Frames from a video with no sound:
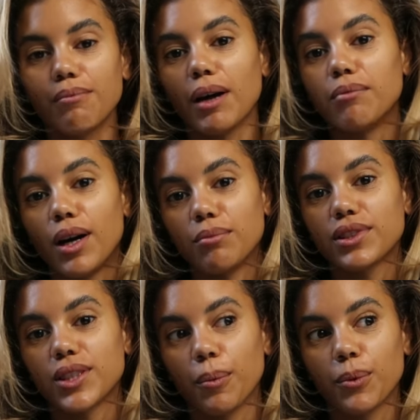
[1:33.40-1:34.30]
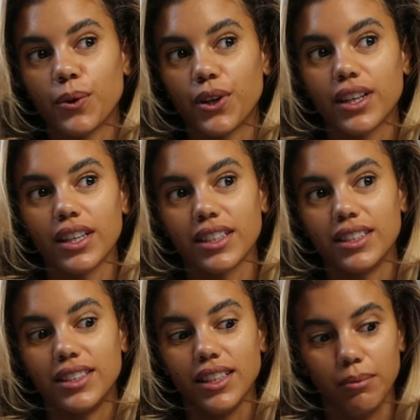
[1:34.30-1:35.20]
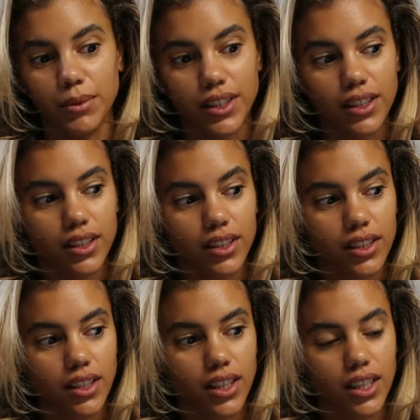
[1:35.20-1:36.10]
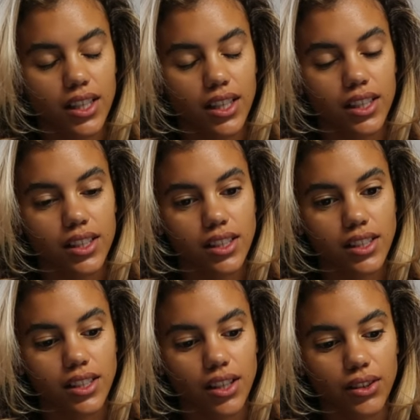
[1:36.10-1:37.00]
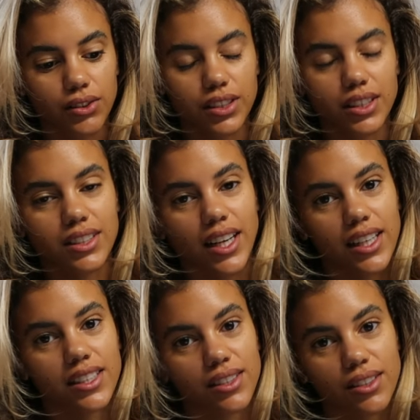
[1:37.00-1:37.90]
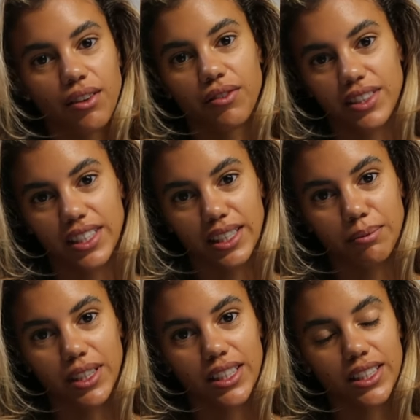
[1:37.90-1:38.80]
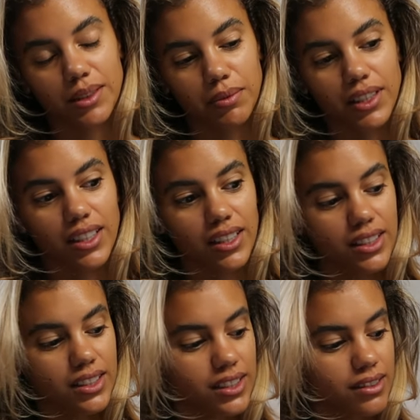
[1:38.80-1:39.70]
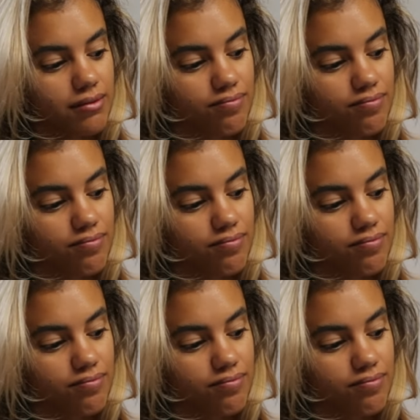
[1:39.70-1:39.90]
my mom stopped working this summer, so she decided to go for 6 months because,